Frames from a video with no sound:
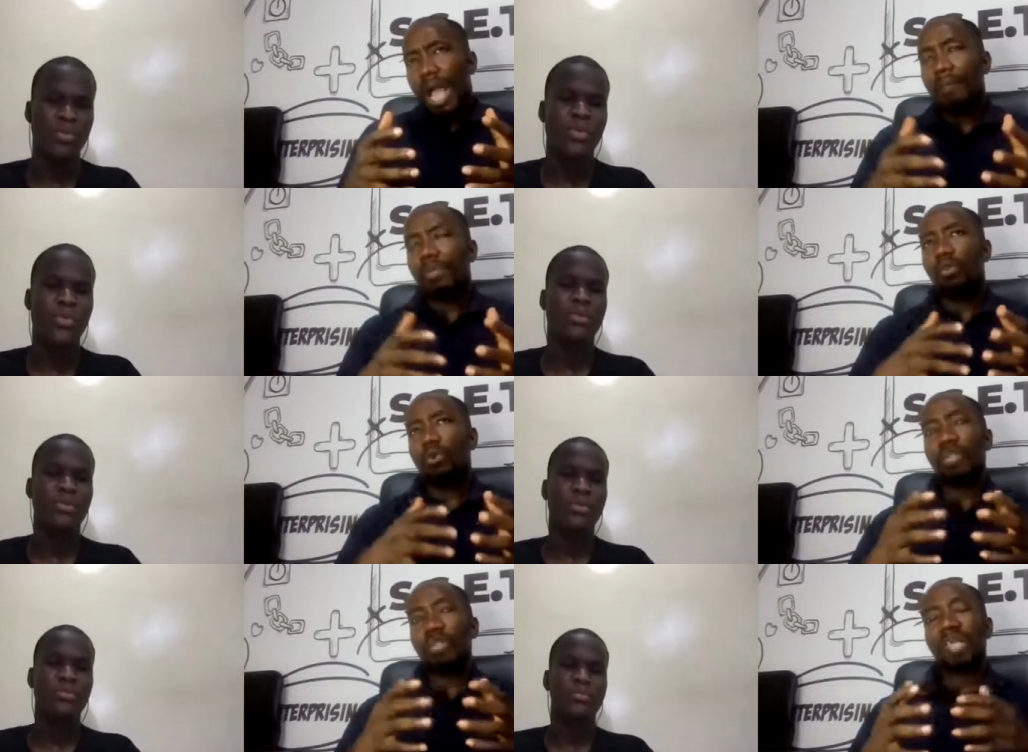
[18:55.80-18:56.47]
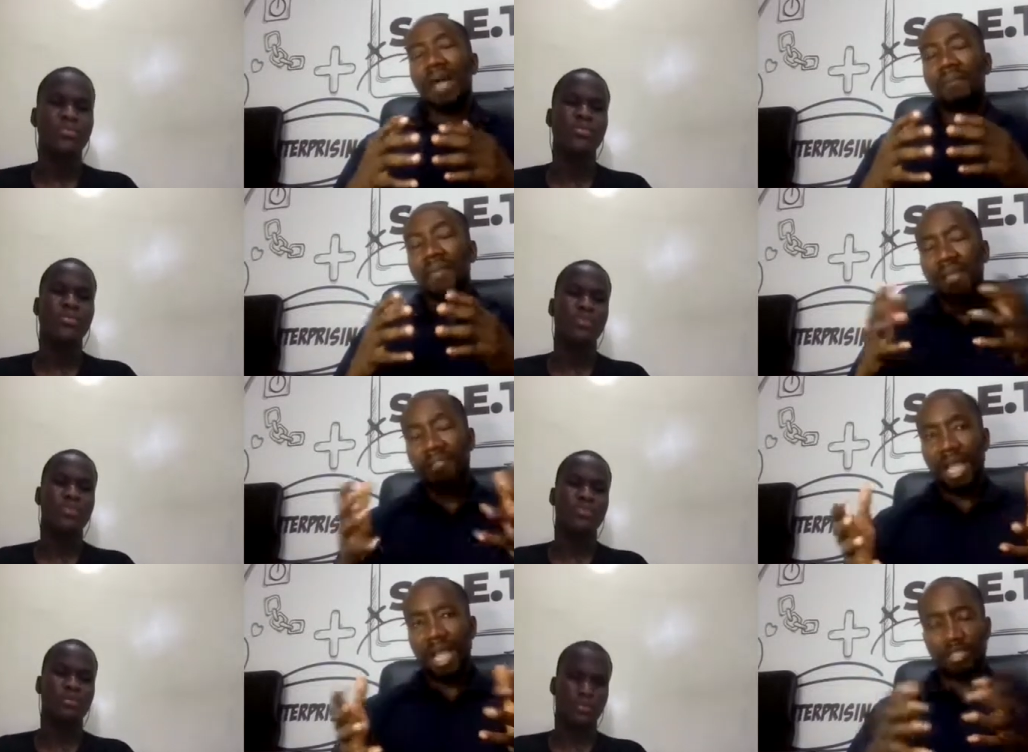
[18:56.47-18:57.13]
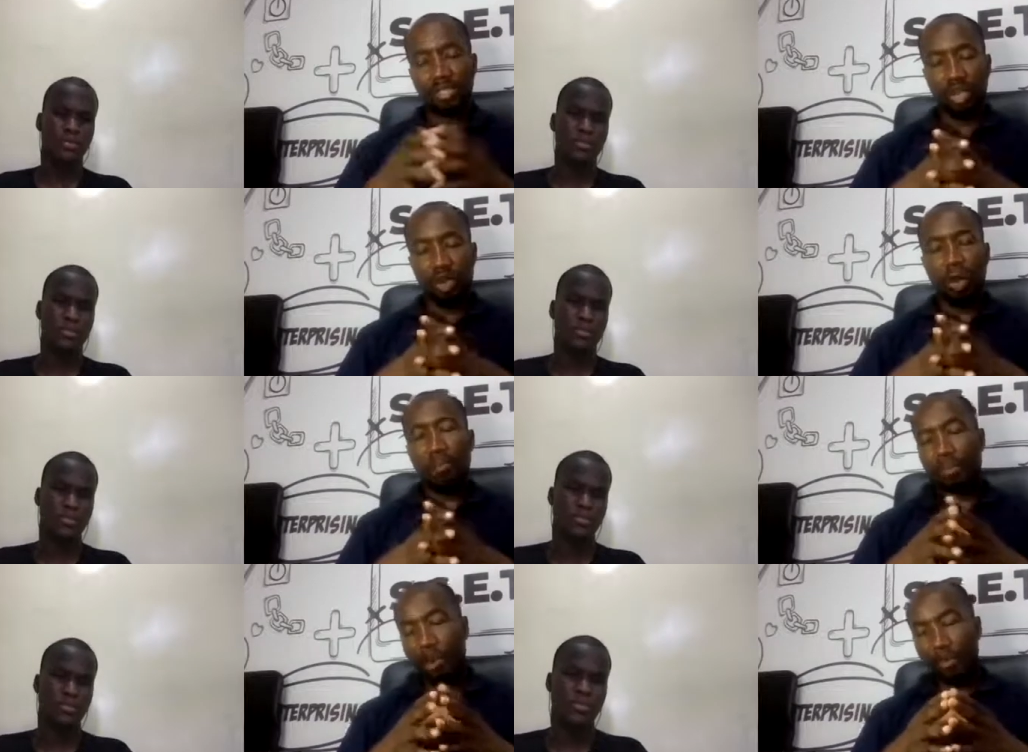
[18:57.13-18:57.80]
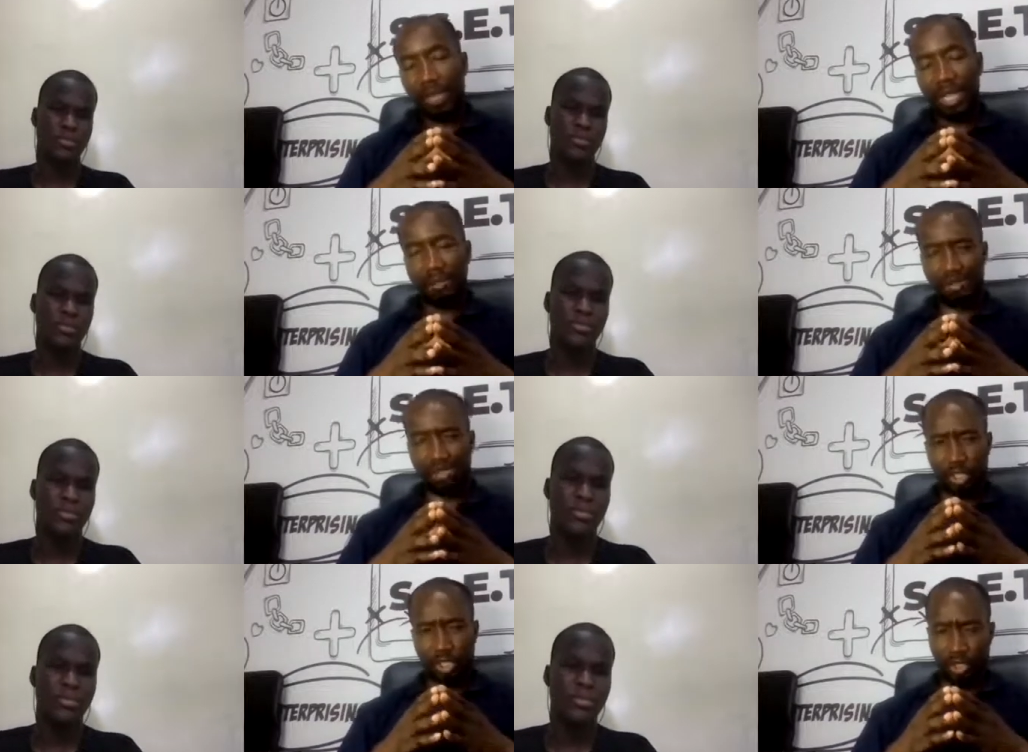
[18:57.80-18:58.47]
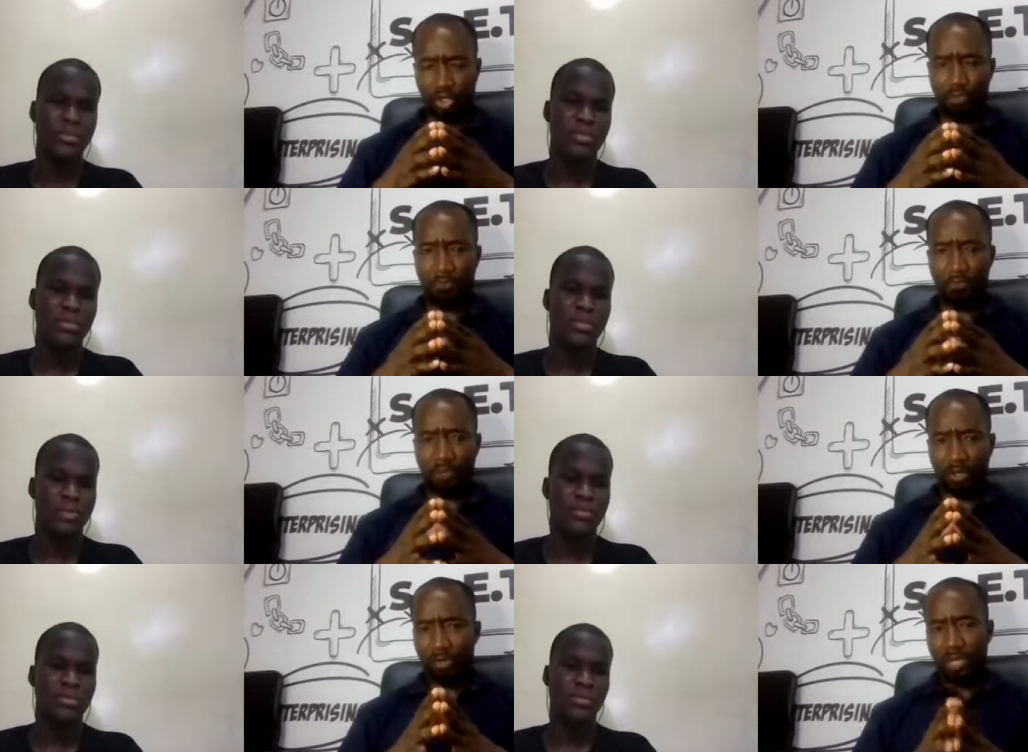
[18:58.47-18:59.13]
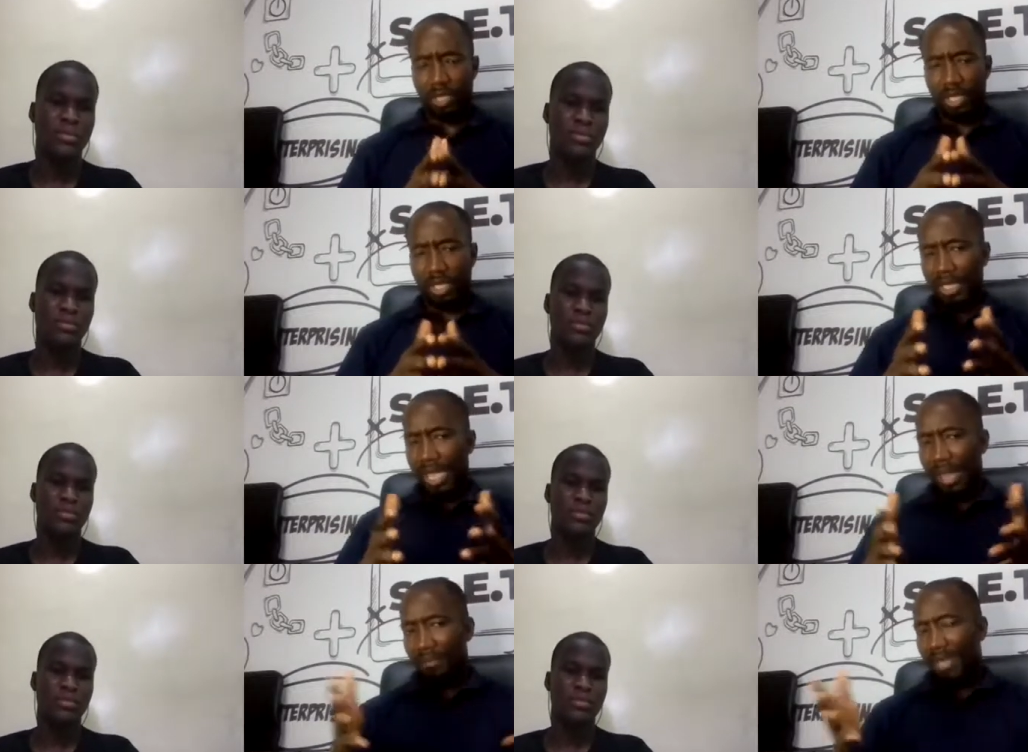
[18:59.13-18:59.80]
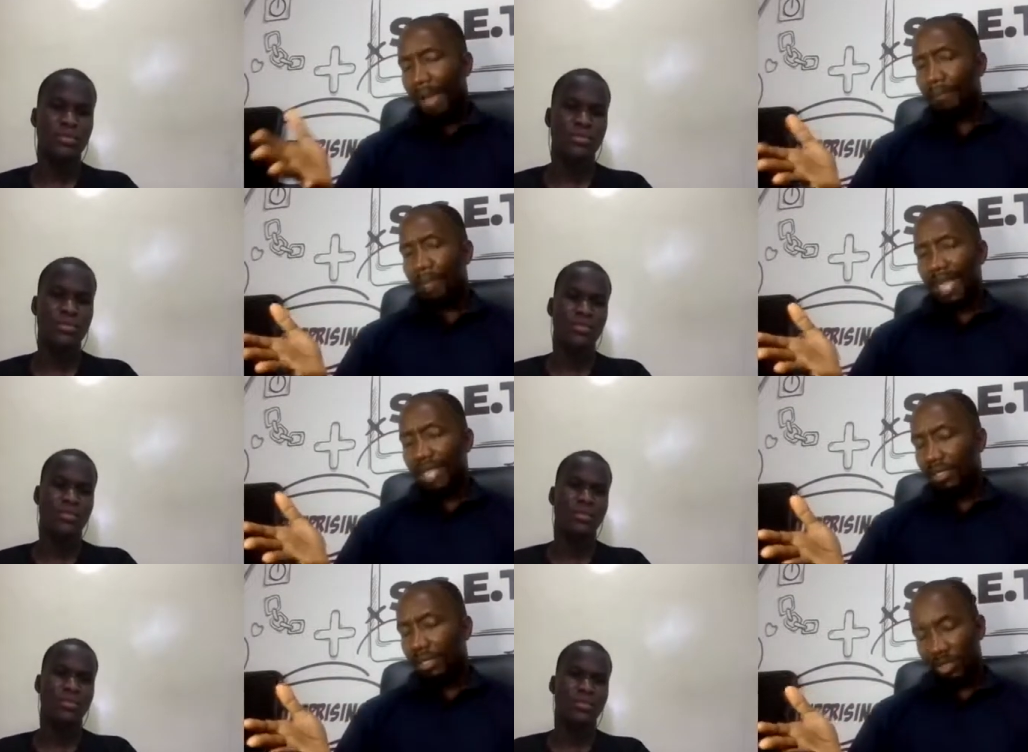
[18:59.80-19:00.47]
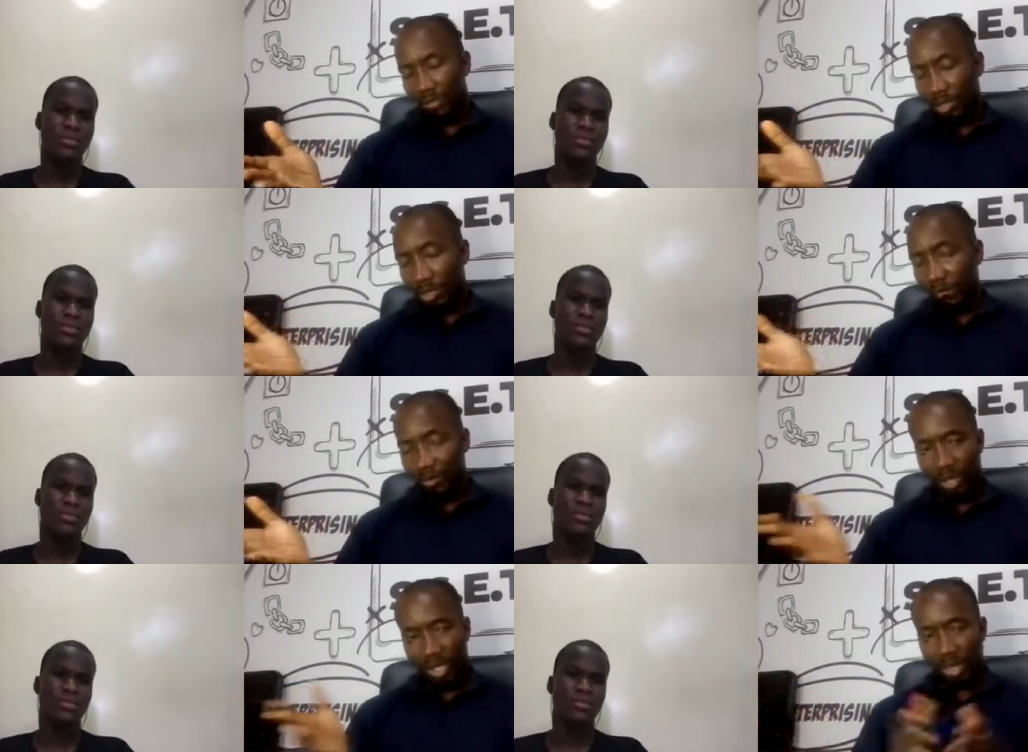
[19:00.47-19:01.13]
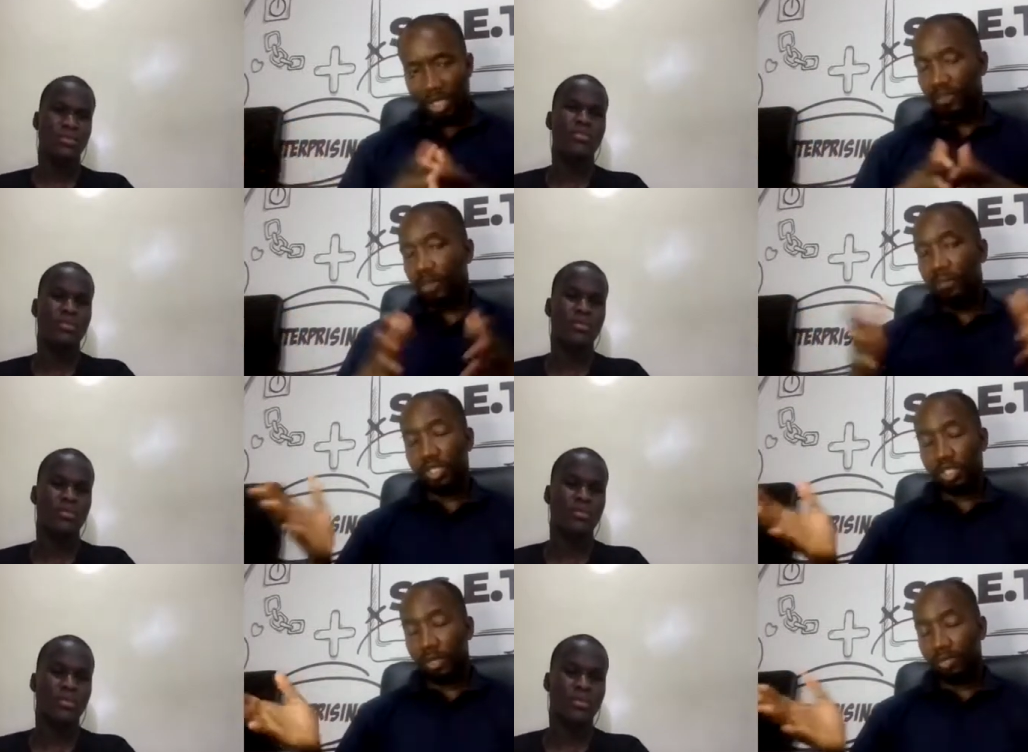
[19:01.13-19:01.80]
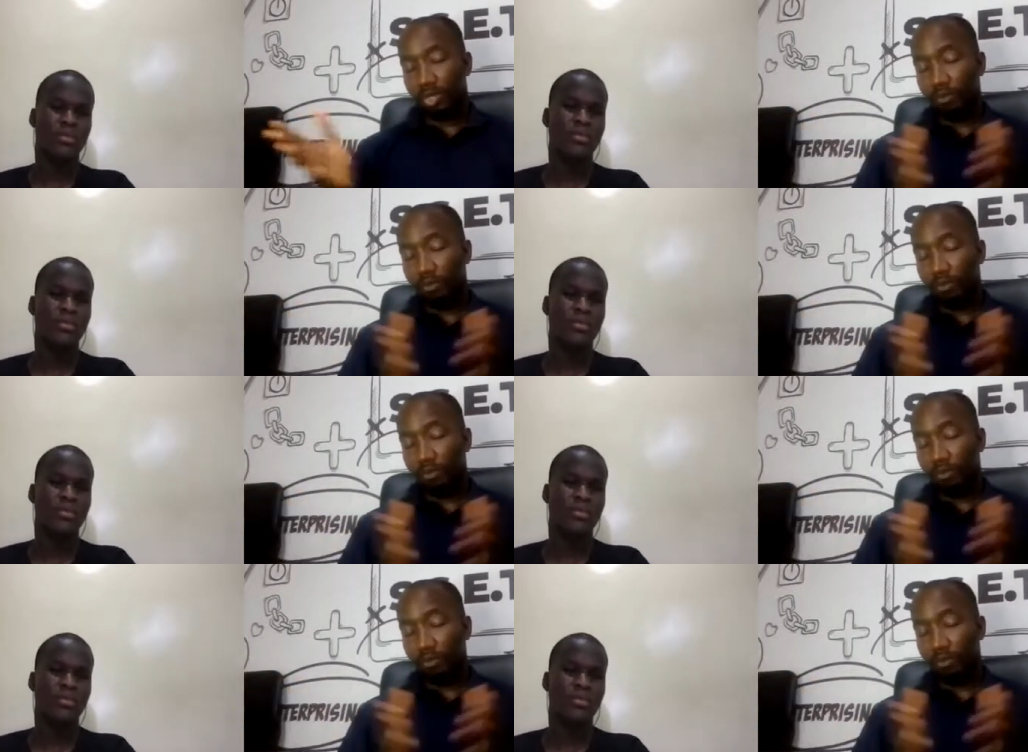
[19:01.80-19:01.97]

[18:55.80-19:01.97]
Speaker 1: I mean, what um, areas or what problems do you feel, mm-hmm. I mean, applying some softwares or developing some